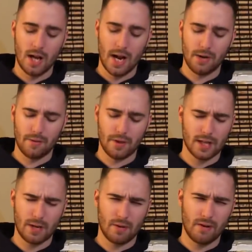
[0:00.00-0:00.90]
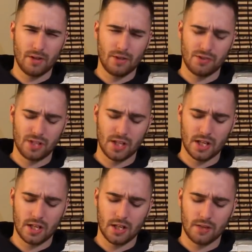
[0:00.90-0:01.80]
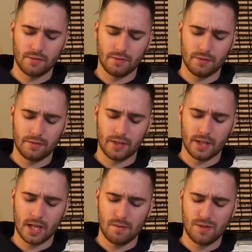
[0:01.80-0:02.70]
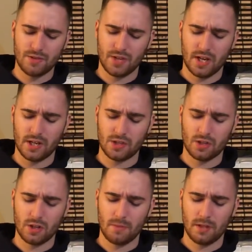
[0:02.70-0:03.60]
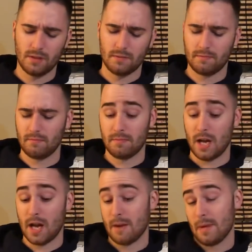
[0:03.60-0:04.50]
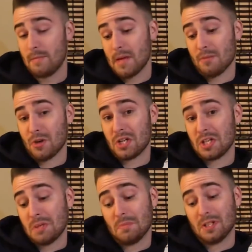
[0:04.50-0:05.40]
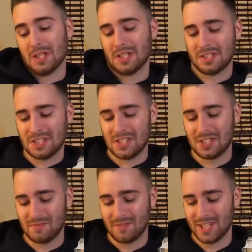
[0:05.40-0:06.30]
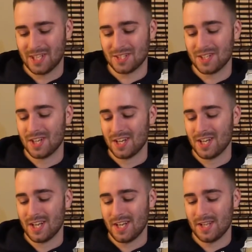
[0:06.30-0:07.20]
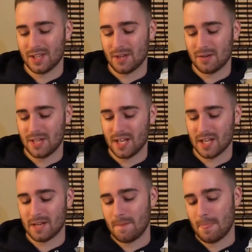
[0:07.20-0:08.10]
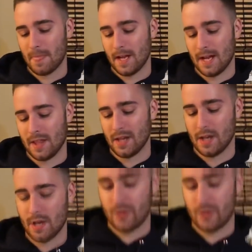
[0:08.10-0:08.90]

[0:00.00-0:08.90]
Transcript: I don't think I would ever use it again. I don't think I would use it at a tournament. Maybe I'm wrong, but it didn't seem very good in the Gouki deck. and then